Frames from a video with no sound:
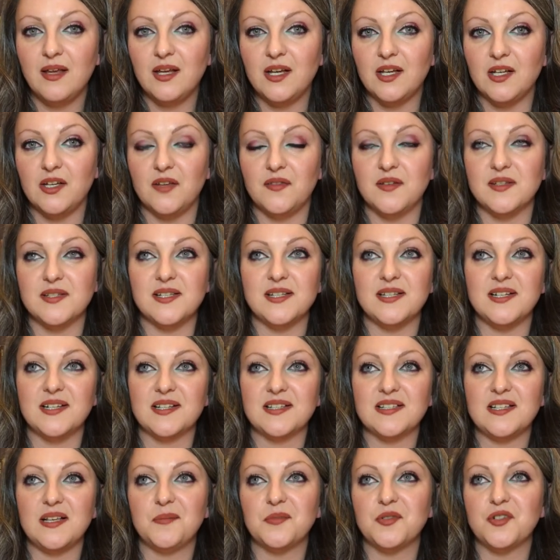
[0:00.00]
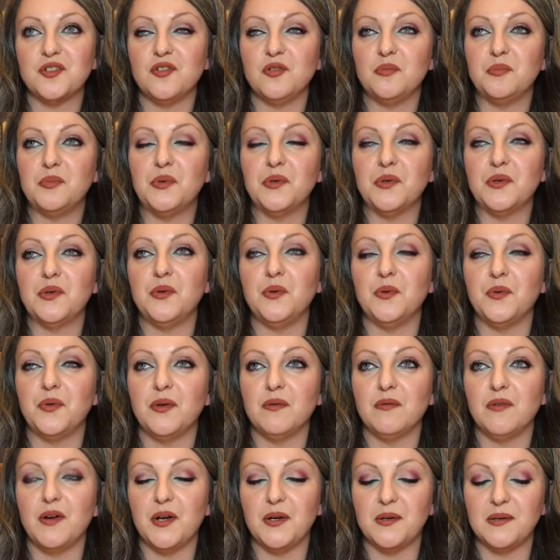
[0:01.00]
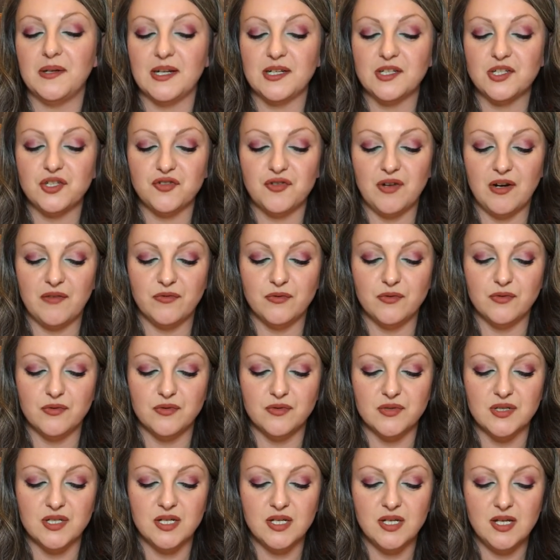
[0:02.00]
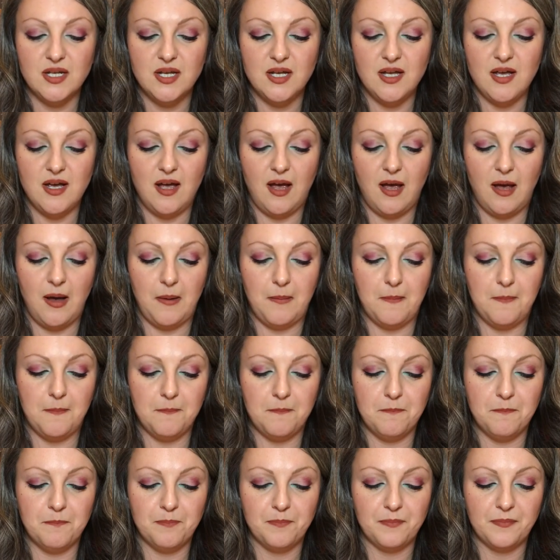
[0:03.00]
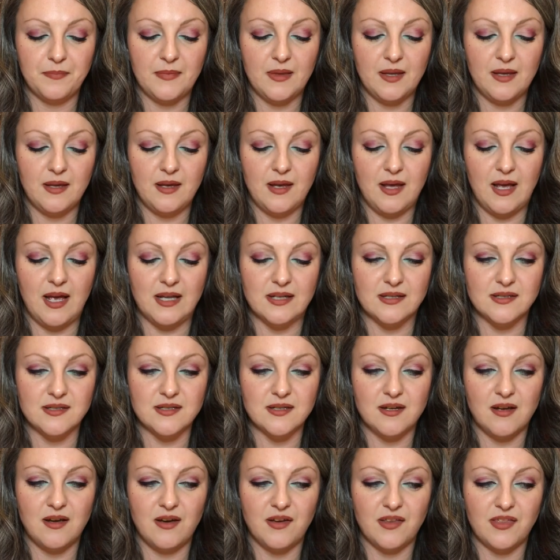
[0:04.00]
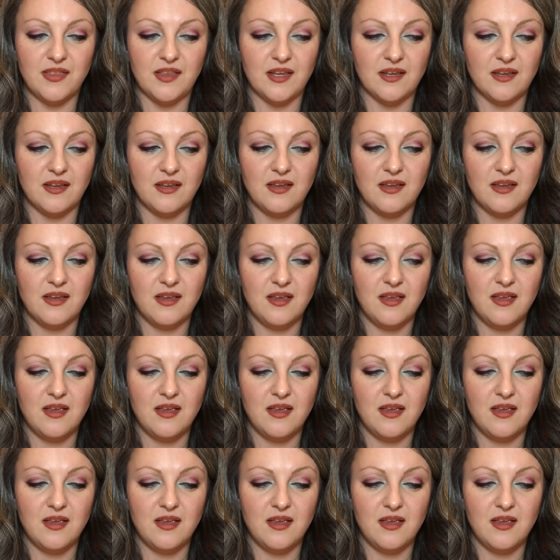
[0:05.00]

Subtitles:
You know, there's an exceptional book called The Road Less Travelled, and I think